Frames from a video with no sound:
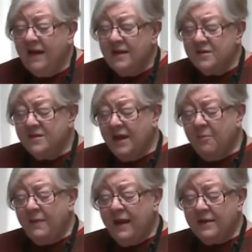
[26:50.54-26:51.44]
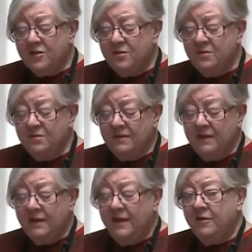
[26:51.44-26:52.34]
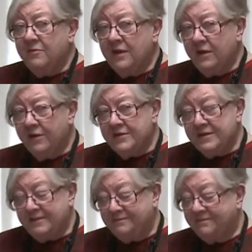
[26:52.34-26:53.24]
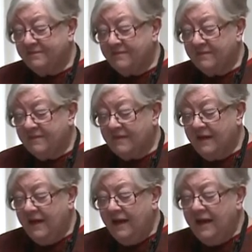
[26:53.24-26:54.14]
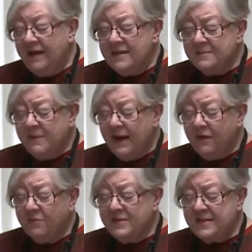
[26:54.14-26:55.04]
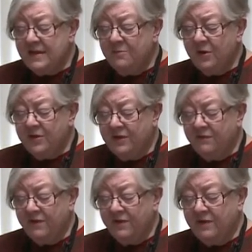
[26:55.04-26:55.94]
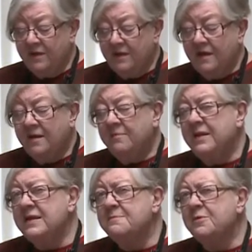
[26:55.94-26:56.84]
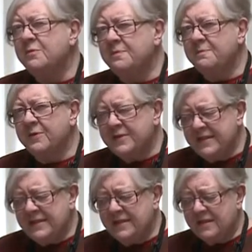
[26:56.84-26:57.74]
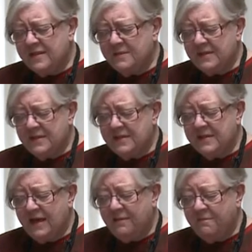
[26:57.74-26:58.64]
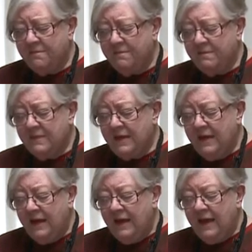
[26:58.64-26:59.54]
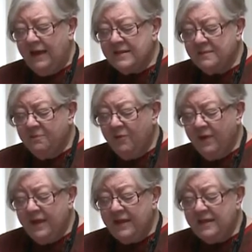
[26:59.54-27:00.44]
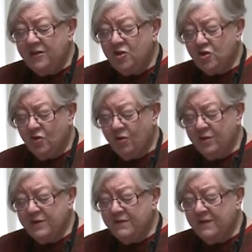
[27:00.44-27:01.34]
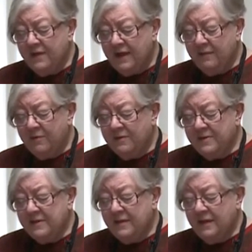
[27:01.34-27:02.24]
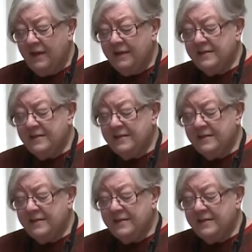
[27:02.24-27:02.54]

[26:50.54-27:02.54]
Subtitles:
So now back to little Henry Larsen. His path was somewhat different, but his persistence was the same. As a boy, he did chores for the neighbors and